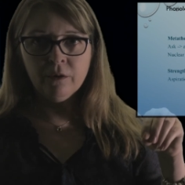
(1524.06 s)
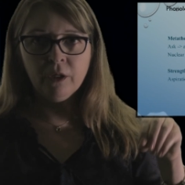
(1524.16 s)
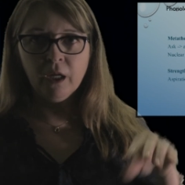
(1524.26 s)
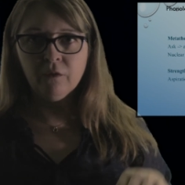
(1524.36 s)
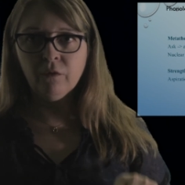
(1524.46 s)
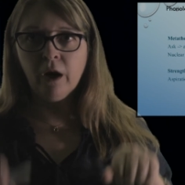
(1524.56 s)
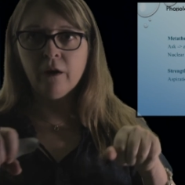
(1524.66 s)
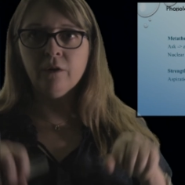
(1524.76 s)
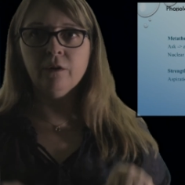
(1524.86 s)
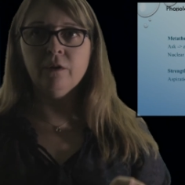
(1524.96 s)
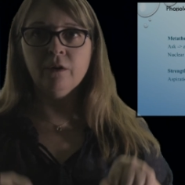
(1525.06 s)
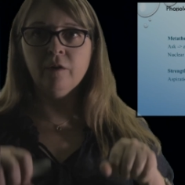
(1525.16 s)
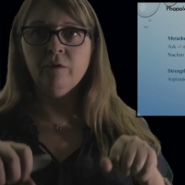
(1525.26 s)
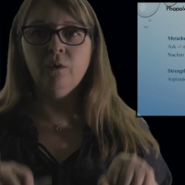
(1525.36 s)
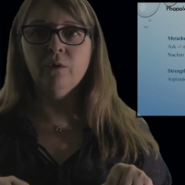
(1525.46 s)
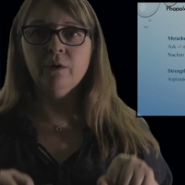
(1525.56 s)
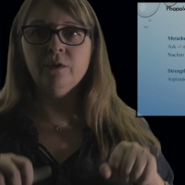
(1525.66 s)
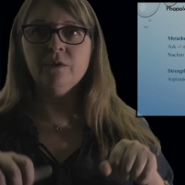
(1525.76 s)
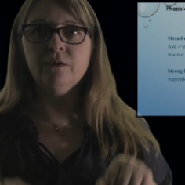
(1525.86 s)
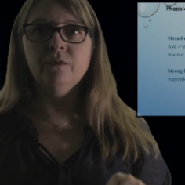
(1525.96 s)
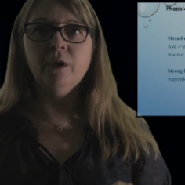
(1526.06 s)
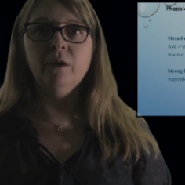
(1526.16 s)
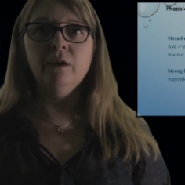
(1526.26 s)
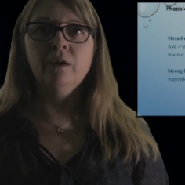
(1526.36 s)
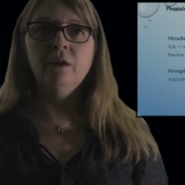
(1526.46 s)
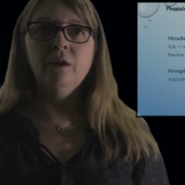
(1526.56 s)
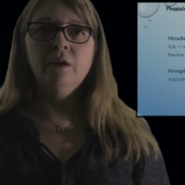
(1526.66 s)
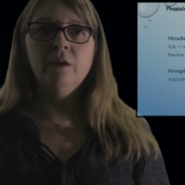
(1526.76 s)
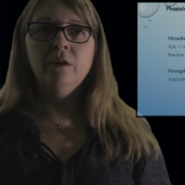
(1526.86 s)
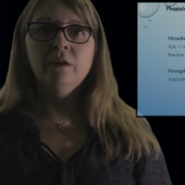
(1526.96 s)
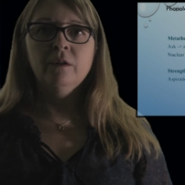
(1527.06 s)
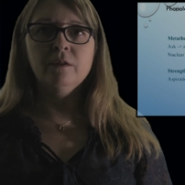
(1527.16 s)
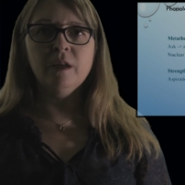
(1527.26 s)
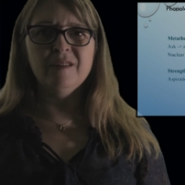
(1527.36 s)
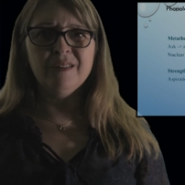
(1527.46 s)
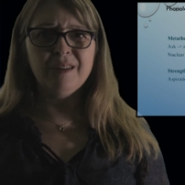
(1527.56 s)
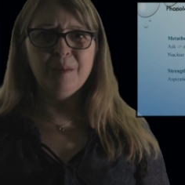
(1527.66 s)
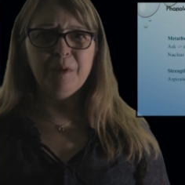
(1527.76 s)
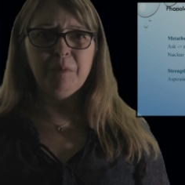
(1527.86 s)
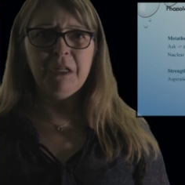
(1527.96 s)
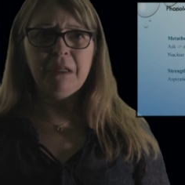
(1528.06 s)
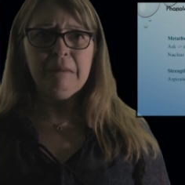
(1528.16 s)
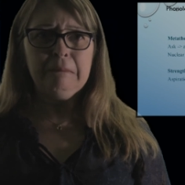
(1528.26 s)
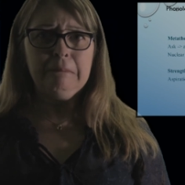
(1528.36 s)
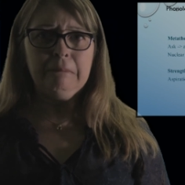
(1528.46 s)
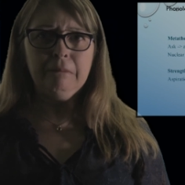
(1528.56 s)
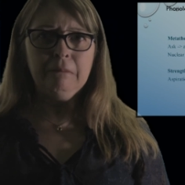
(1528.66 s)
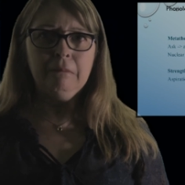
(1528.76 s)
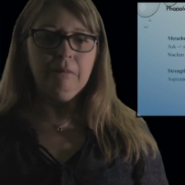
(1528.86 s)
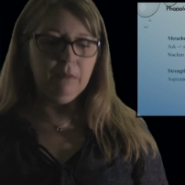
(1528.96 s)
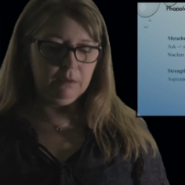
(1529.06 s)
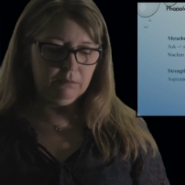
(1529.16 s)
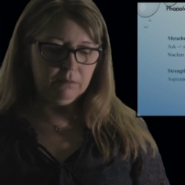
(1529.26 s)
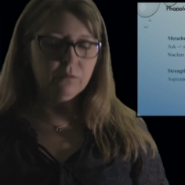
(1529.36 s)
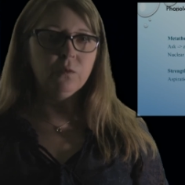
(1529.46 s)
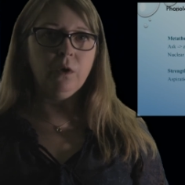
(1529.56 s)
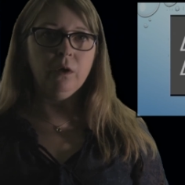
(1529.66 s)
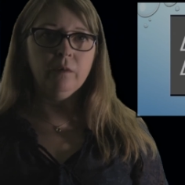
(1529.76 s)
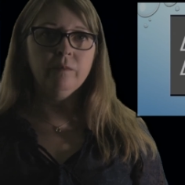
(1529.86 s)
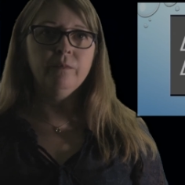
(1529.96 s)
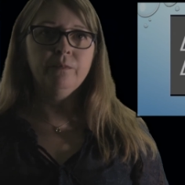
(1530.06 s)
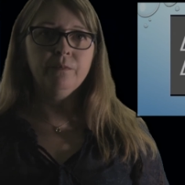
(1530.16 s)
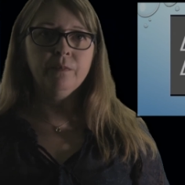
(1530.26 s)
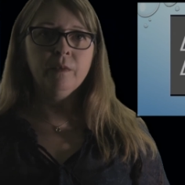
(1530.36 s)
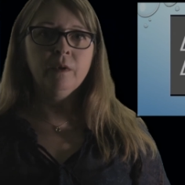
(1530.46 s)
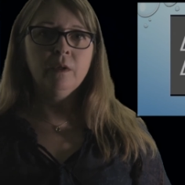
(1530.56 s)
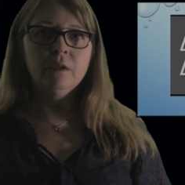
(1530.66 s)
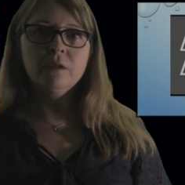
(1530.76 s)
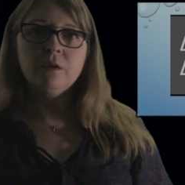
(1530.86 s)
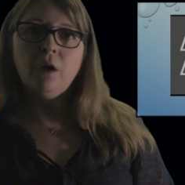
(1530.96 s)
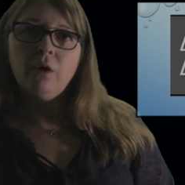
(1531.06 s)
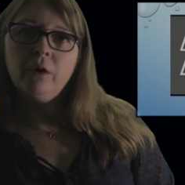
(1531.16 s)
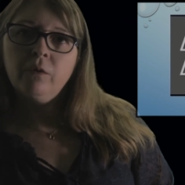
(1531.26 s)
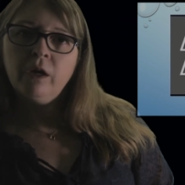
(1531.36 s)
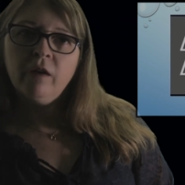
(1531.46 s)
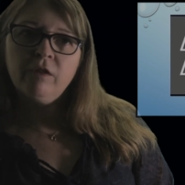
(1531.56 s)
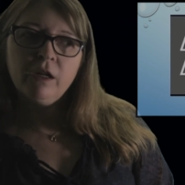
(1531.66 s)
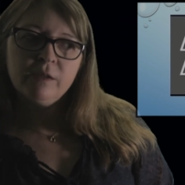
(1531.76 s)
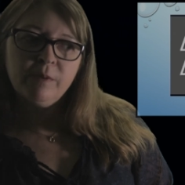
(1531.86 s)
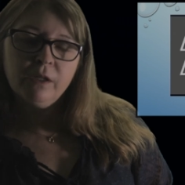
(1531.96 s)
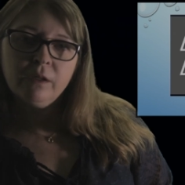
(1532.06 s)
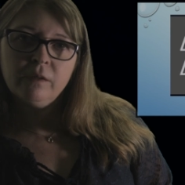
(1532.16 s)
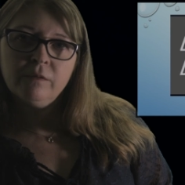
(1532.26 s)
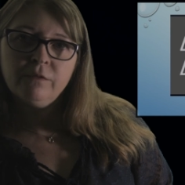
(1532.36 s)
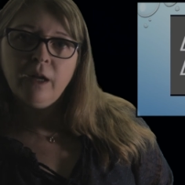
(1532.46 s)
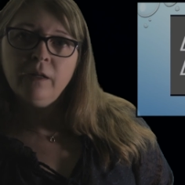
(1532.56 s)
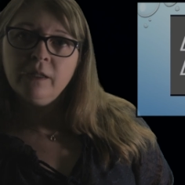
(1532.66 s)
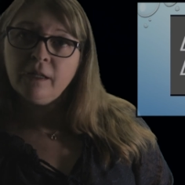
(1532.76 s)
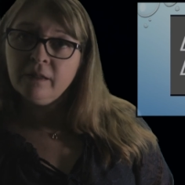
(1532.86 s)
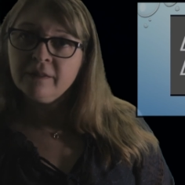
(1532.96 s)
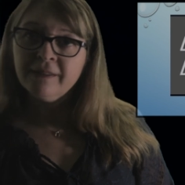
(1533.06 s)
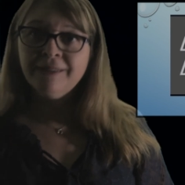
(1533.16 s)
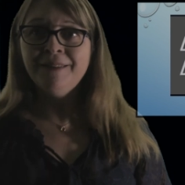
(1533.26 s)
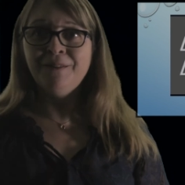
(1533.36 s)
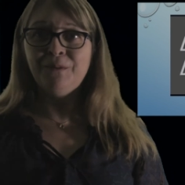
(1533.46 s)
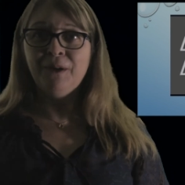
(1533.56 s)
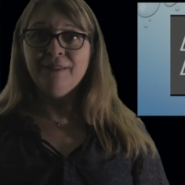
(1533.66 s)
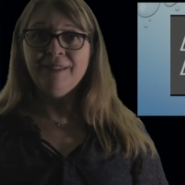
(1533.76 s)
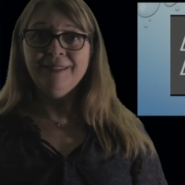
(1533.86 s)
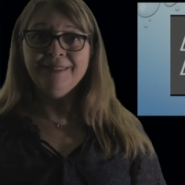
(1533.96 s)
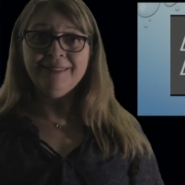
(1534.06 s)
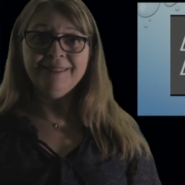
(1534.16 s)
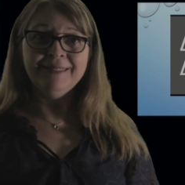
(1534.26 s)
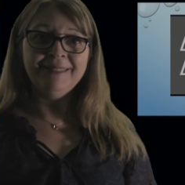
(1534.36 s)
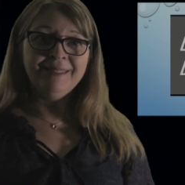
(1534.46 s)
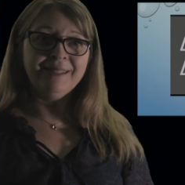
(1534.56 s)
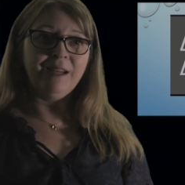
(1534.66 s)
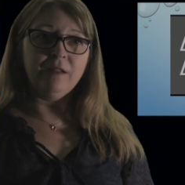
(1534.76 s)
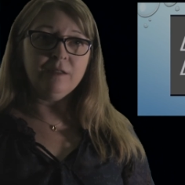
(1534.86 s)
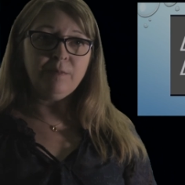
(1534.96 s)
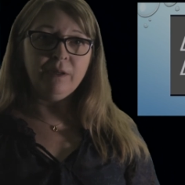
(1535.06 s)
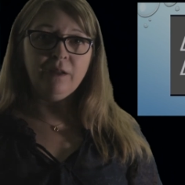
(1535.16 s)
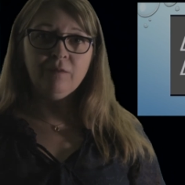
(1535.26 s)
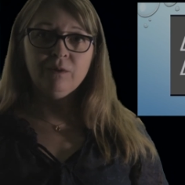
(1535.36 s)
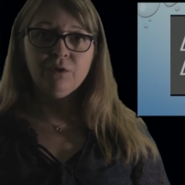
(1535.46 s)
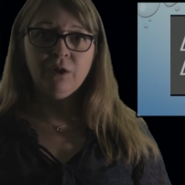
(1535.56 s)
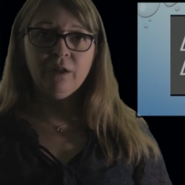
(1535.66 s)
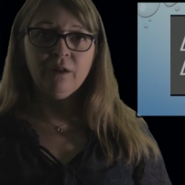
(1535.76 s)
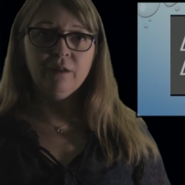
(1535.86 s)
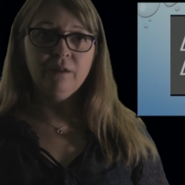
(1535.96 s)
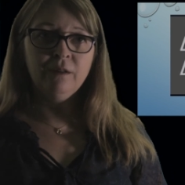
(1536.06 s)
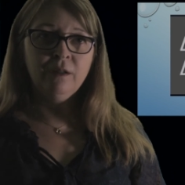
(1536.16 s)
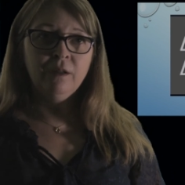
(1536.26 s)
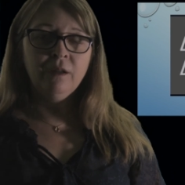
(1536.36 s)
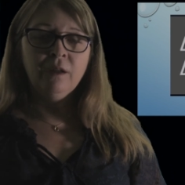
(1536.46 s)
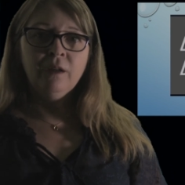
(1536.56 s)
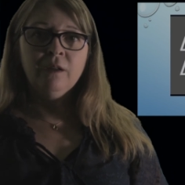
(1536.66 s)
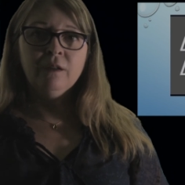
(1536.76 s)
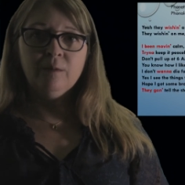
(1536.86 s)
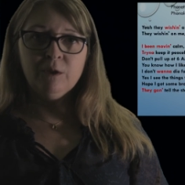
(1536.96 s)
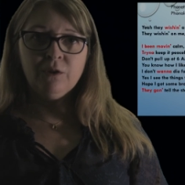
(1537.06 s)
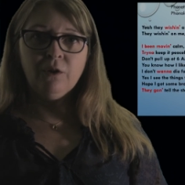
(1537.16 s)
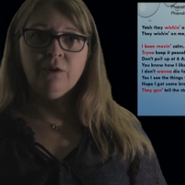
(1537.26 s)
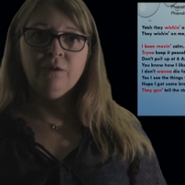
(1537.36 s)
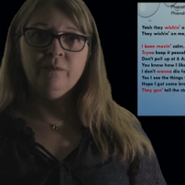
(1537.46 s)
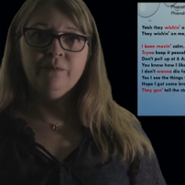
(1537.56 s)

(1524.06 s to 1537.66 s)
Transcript: and rider of a horse, right? Sounds the same to me. Okay. So here we have God's plan. Finally, we're at the end. God's plan with Drake. Let me show you.